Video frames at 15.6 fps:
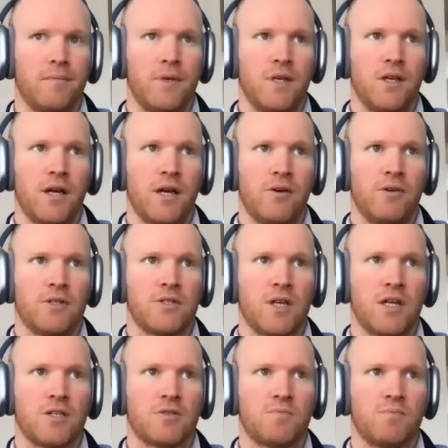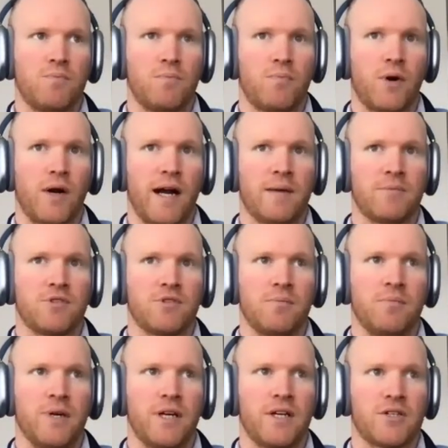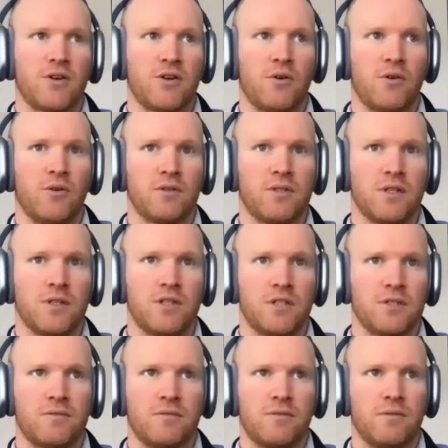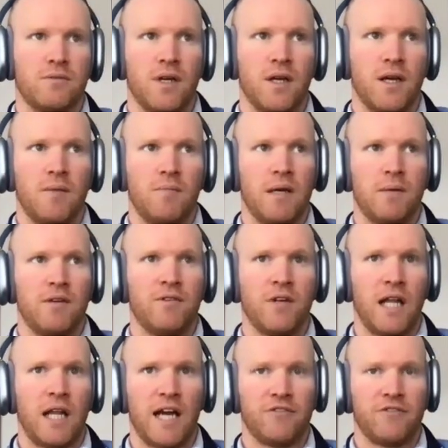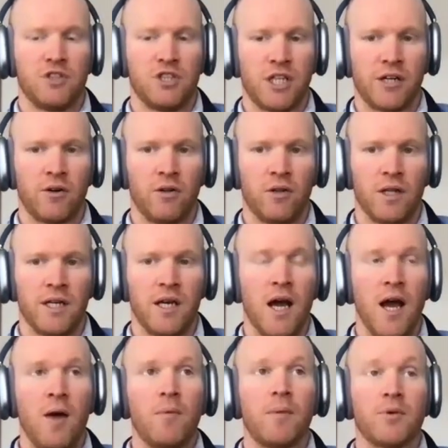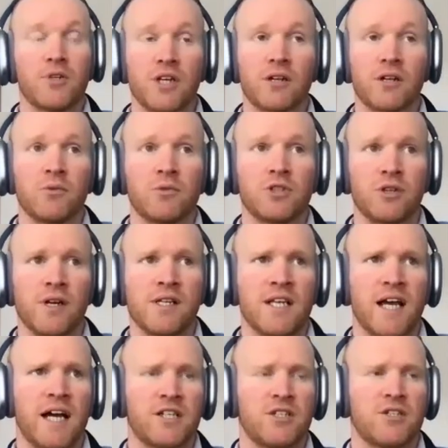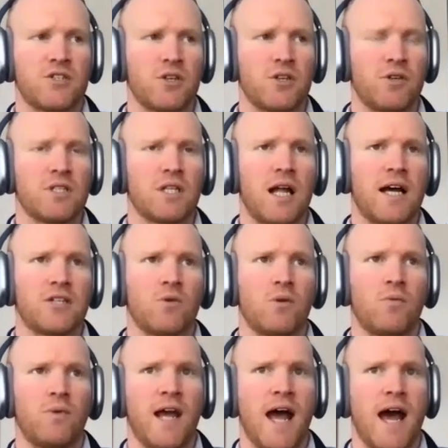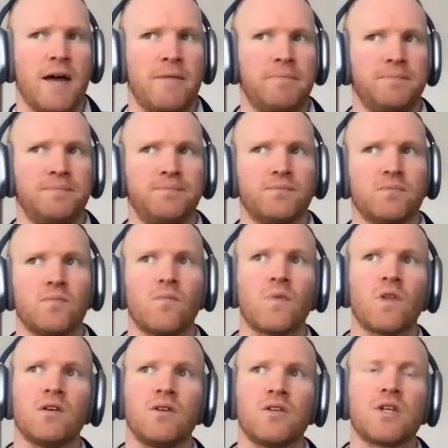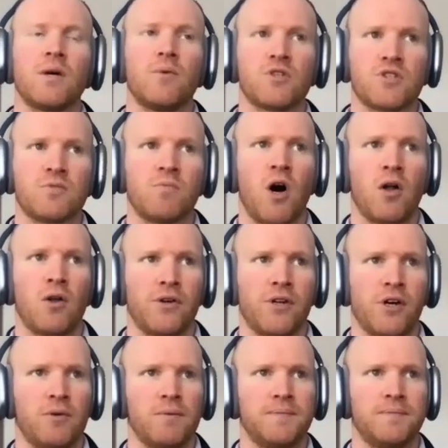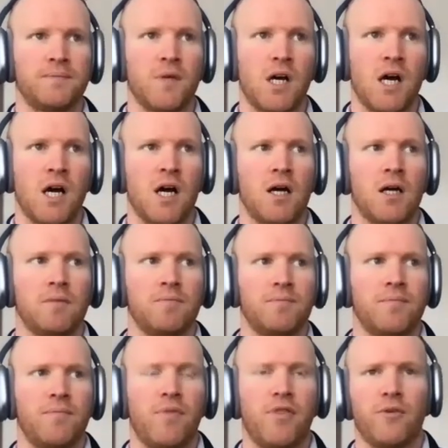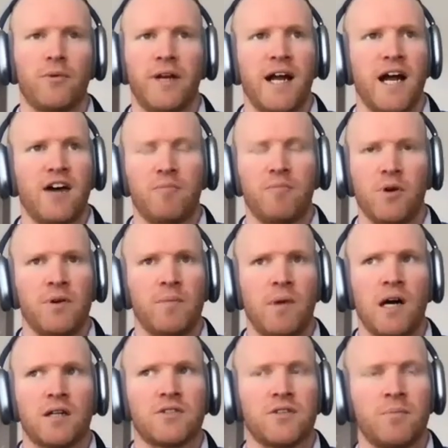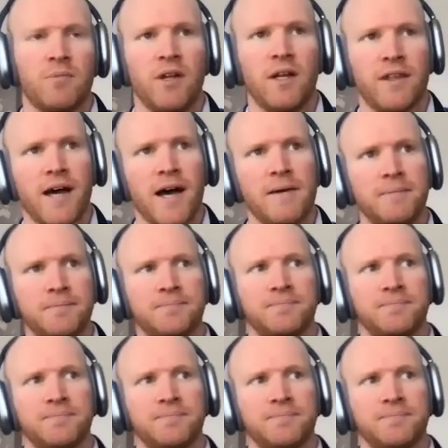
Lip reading: is perhaps the biggest hurdle to just maybe even life generally, but particularly with transactions. So this last one we had, somewhat smaller deal, $3.5 million, something like that.